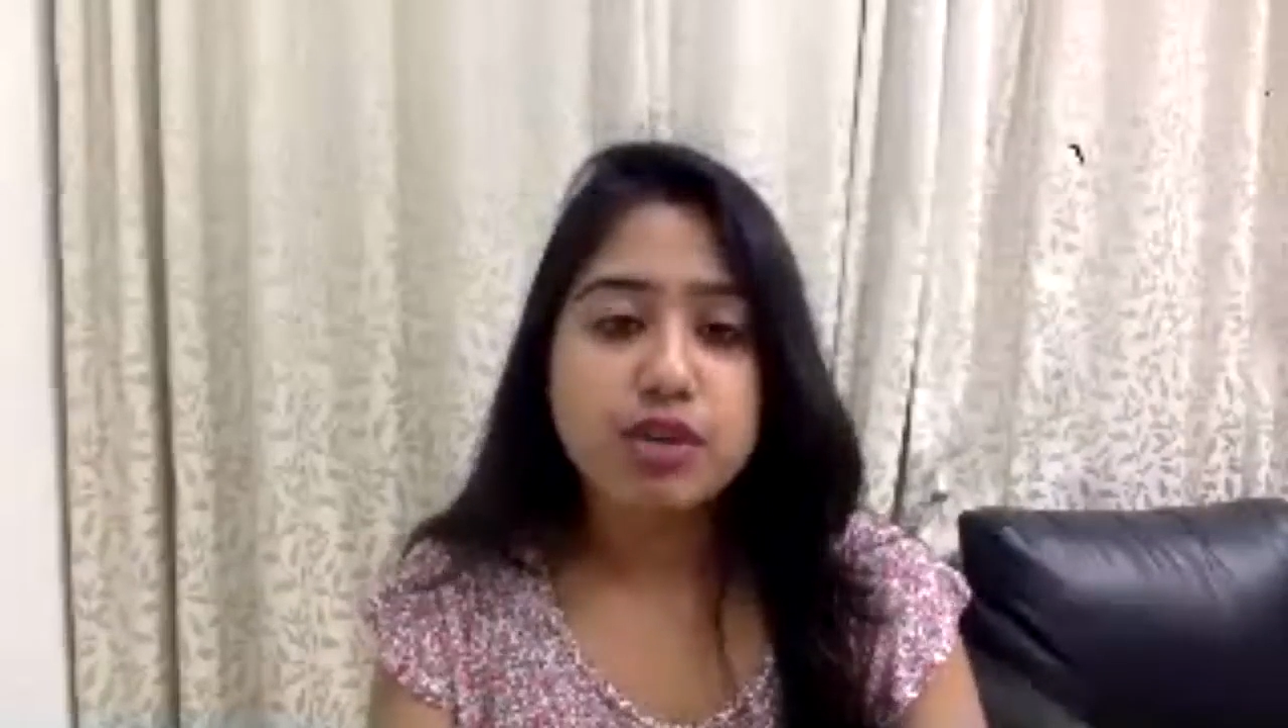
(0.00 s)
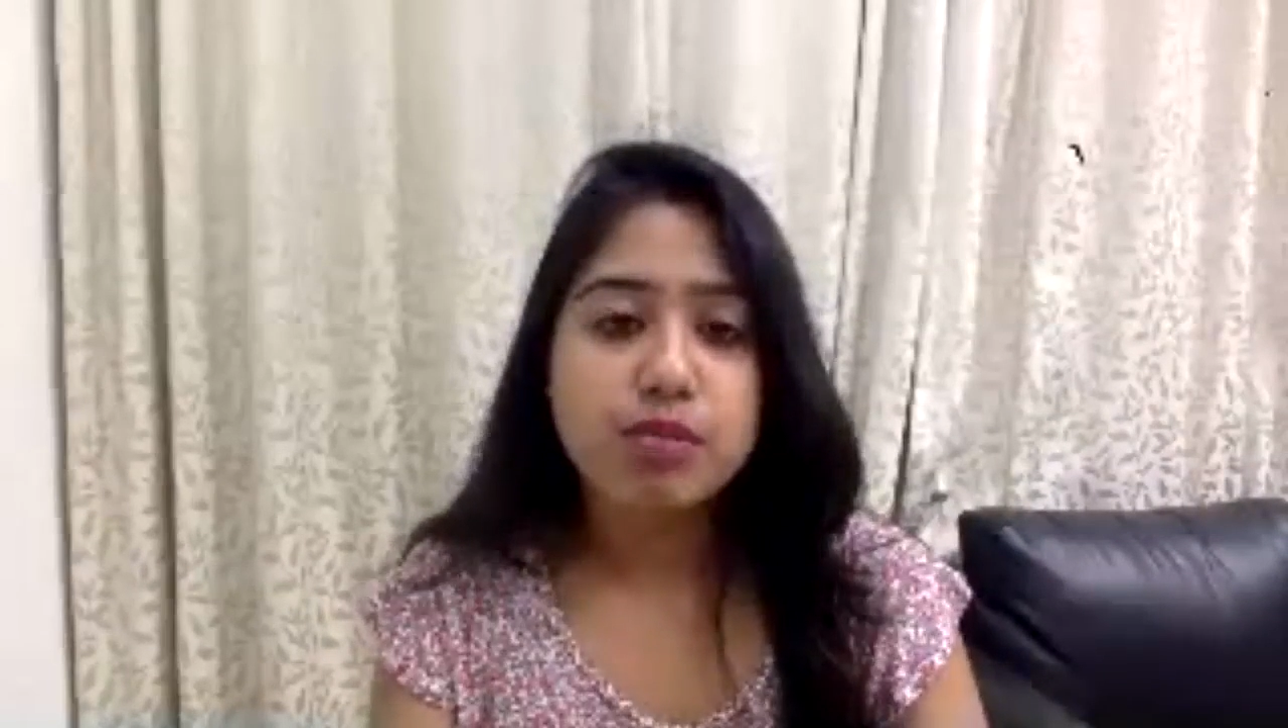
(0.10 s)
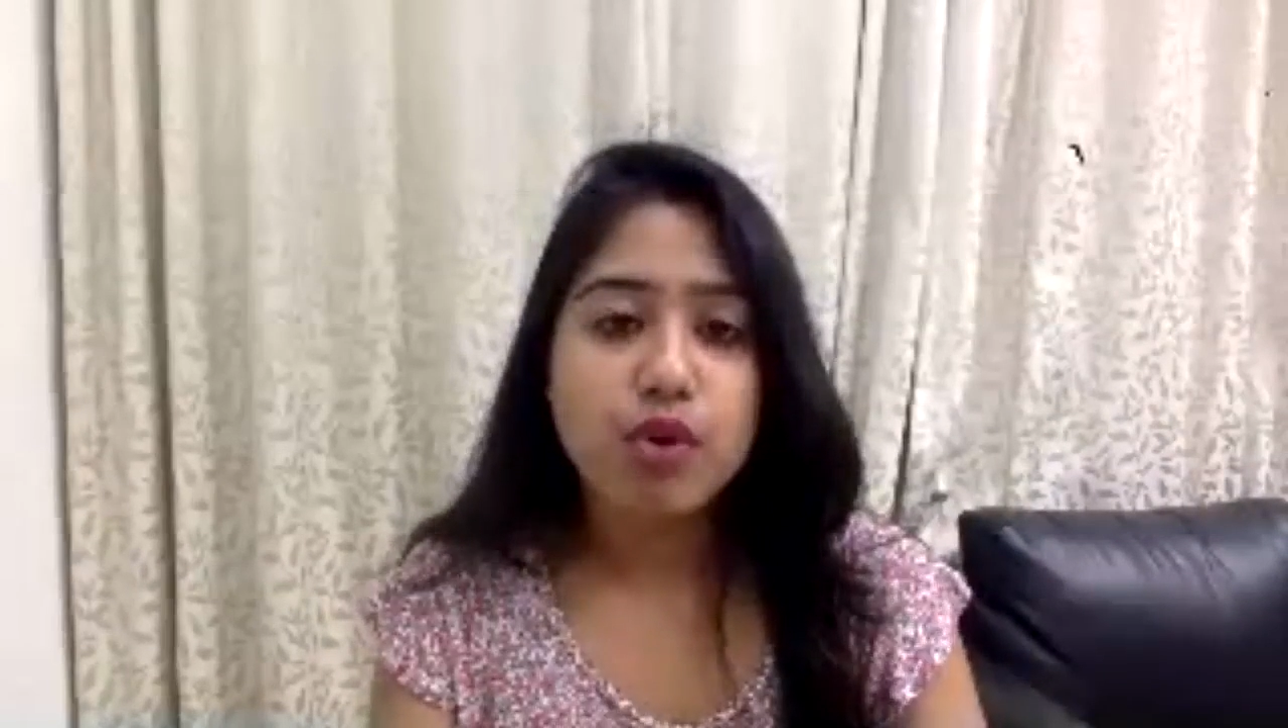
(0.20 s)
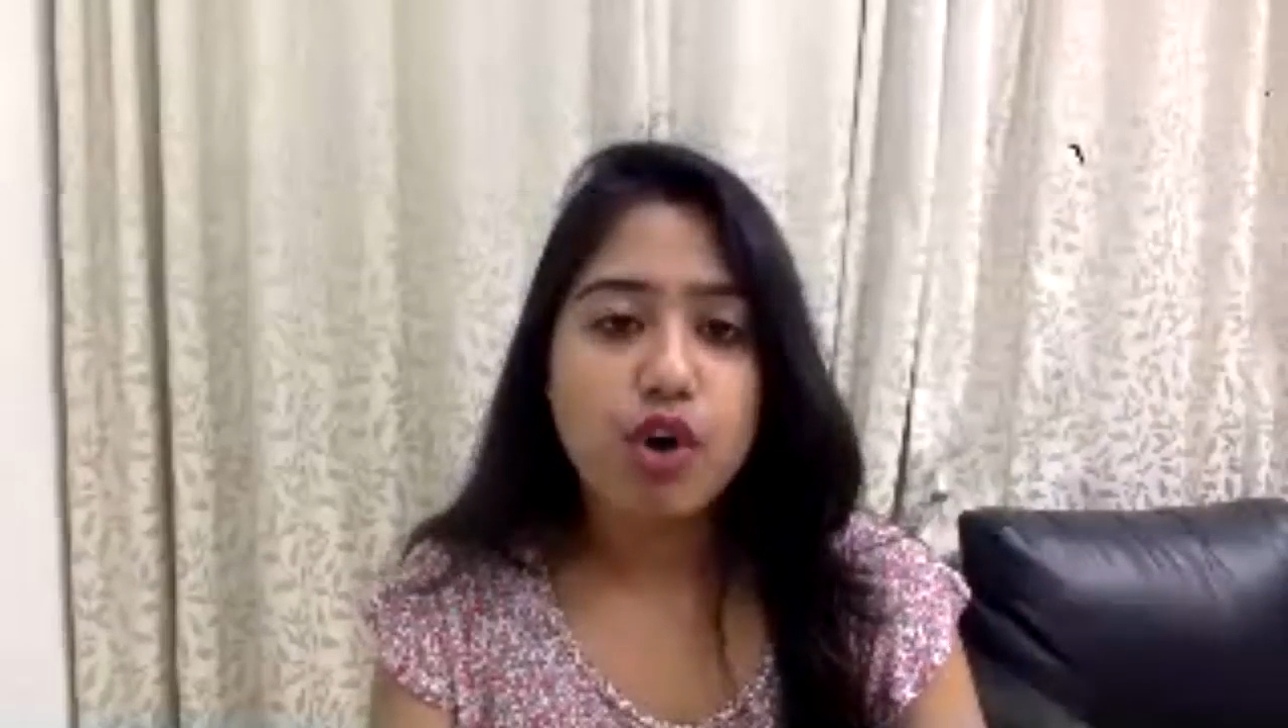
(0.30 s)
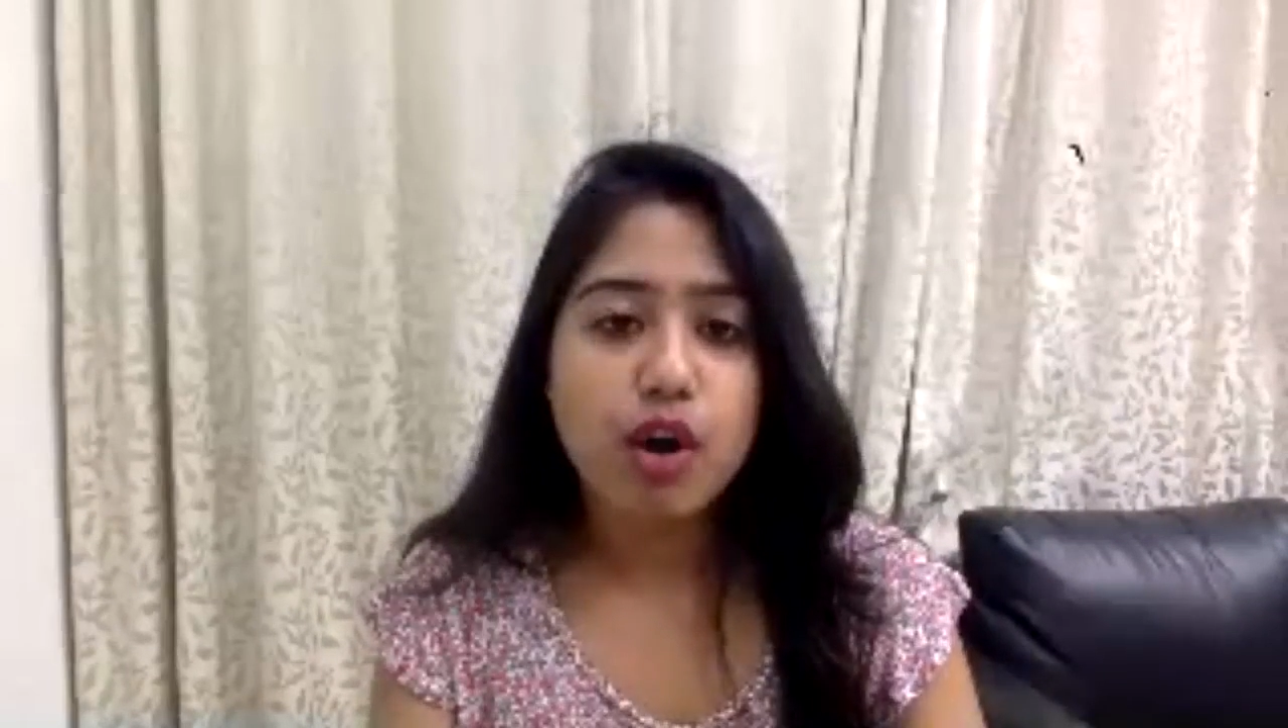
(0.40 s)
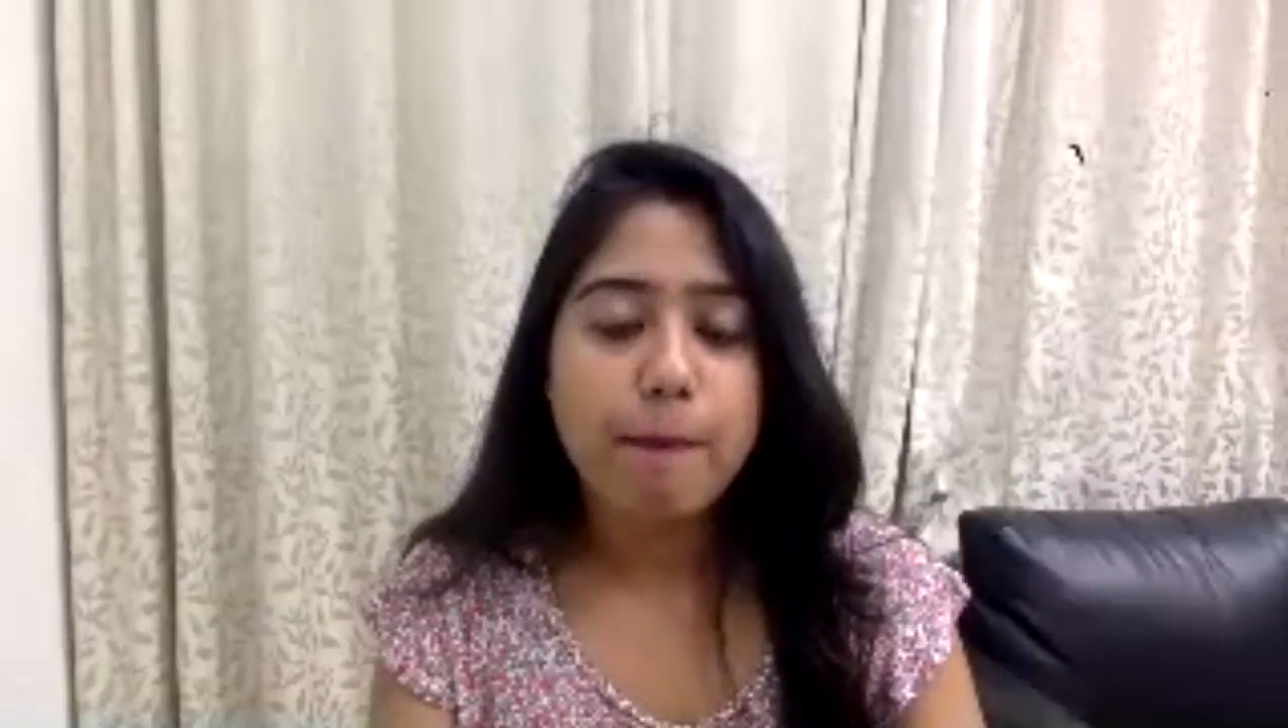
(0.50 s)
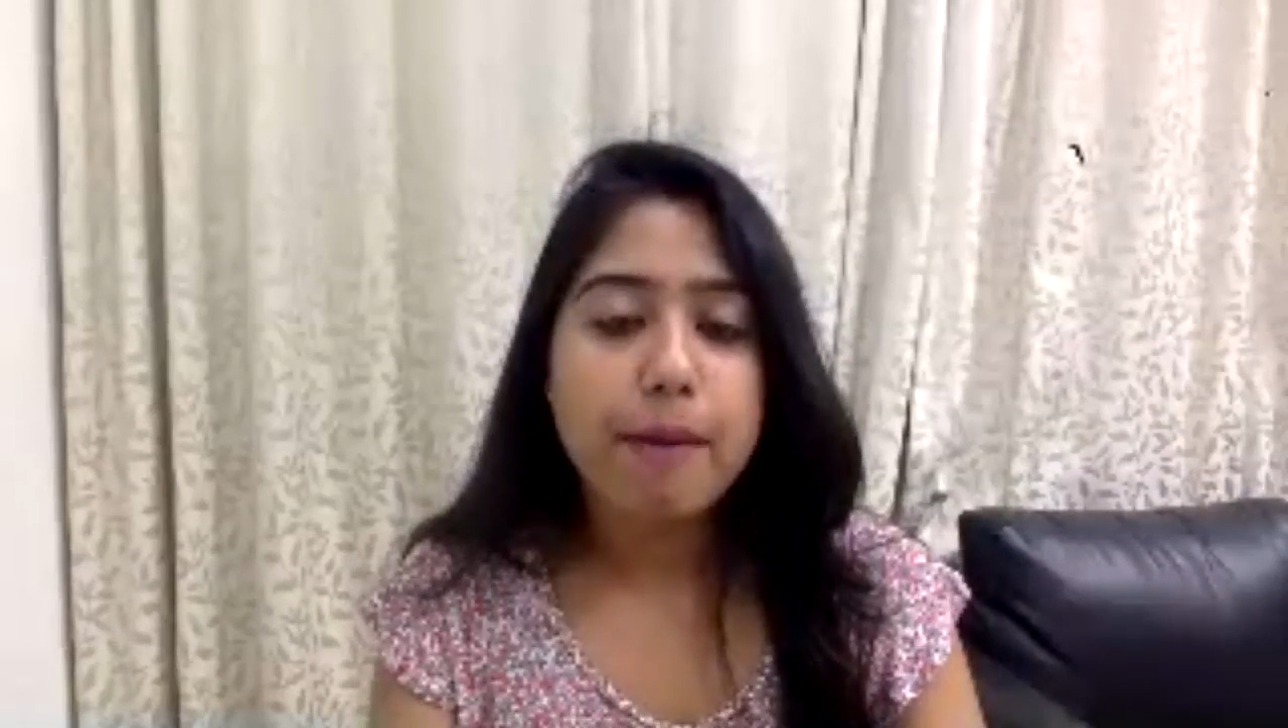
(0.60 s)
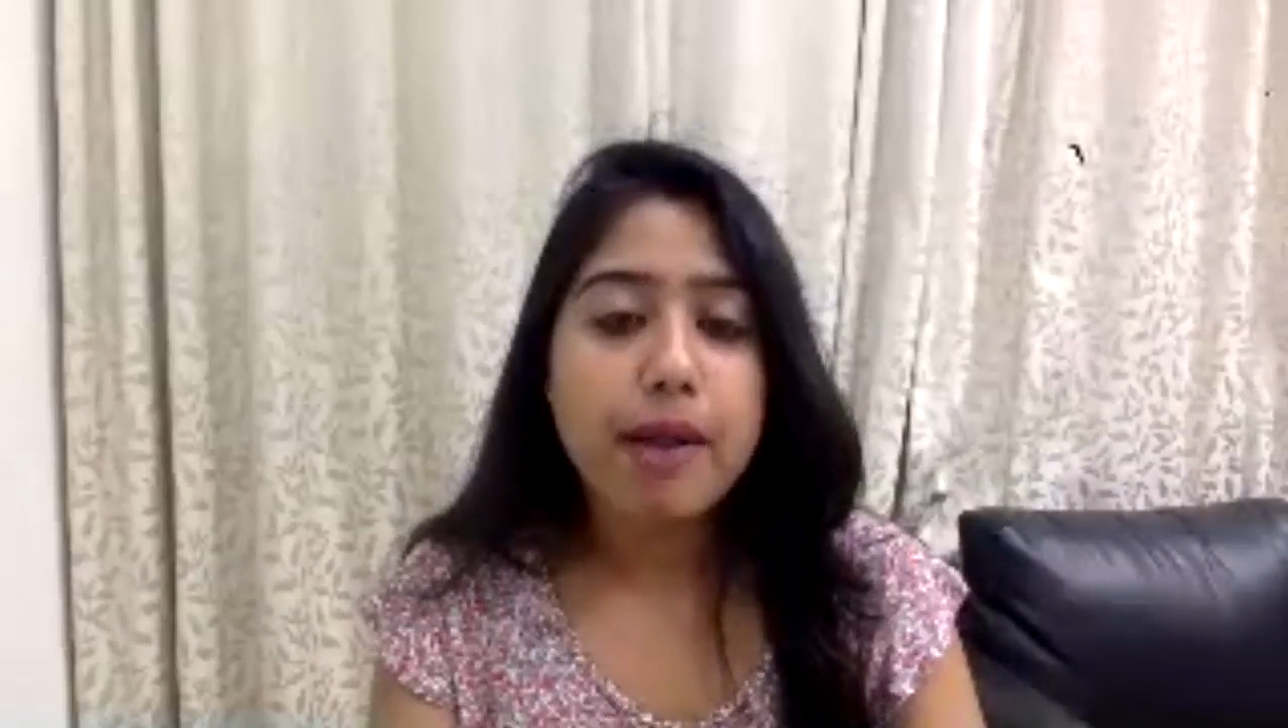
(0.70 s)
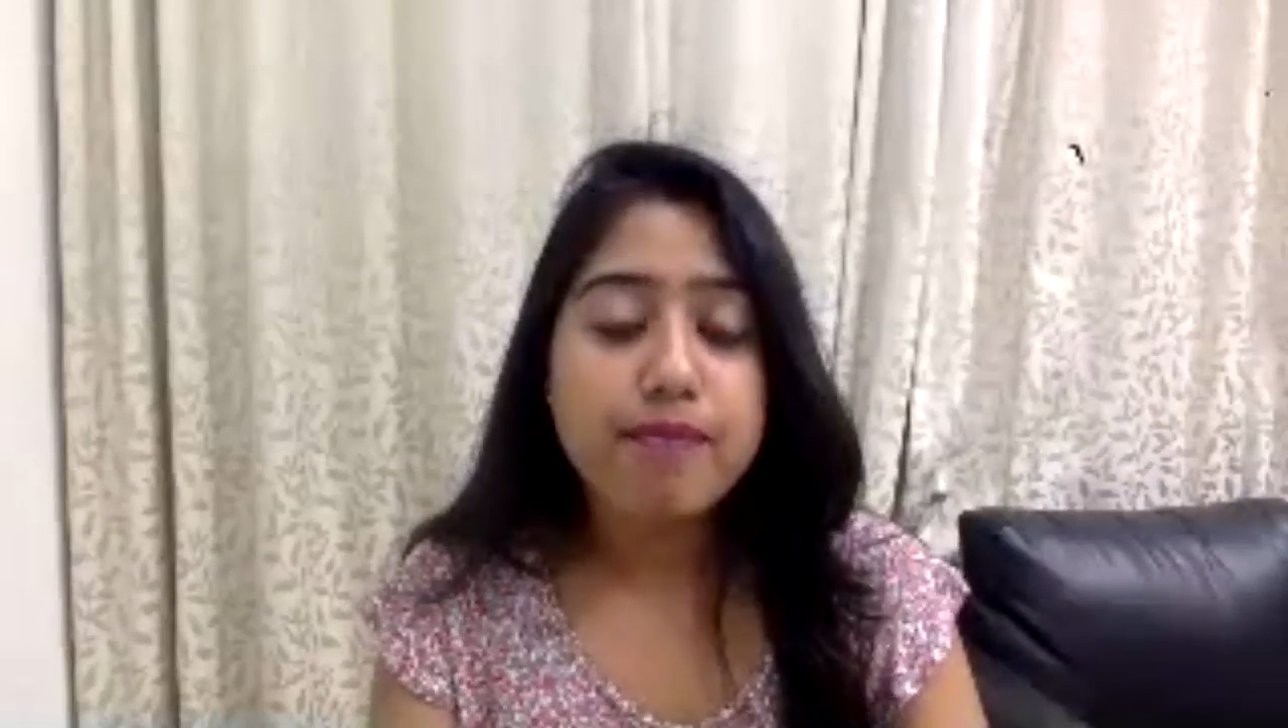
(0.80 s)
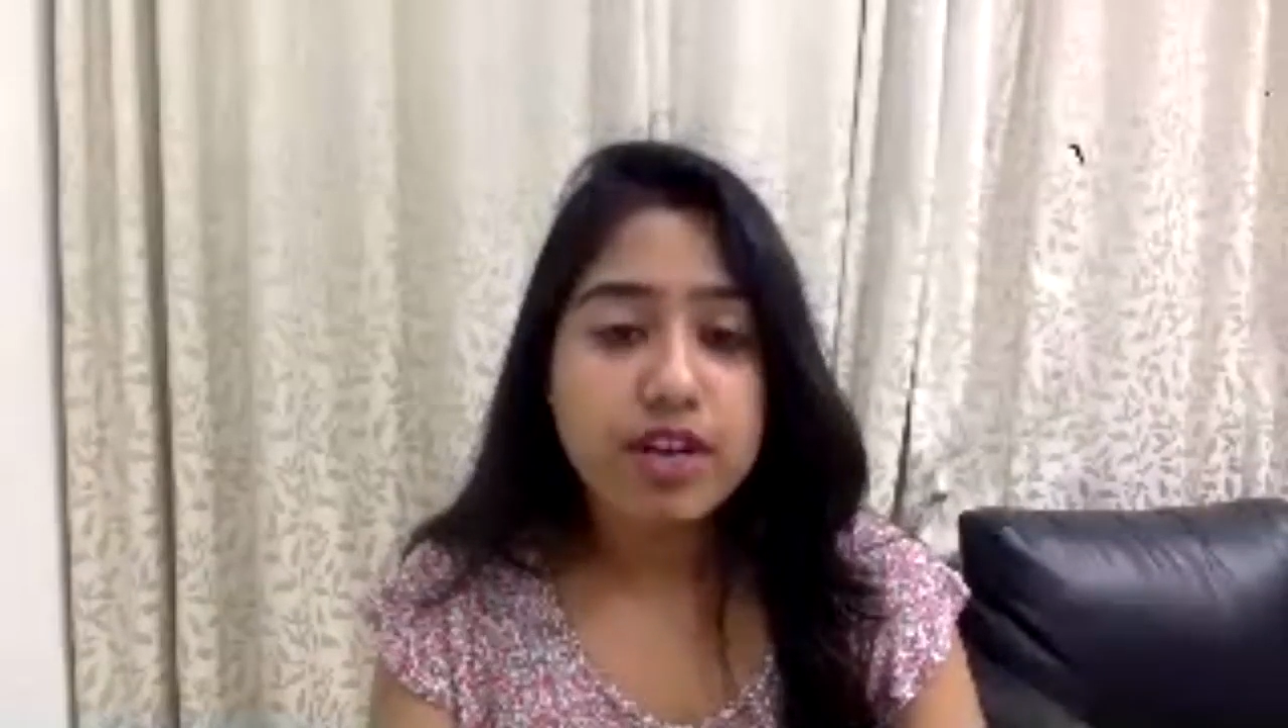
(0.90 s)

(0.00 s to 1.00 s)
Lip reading: fiction book or a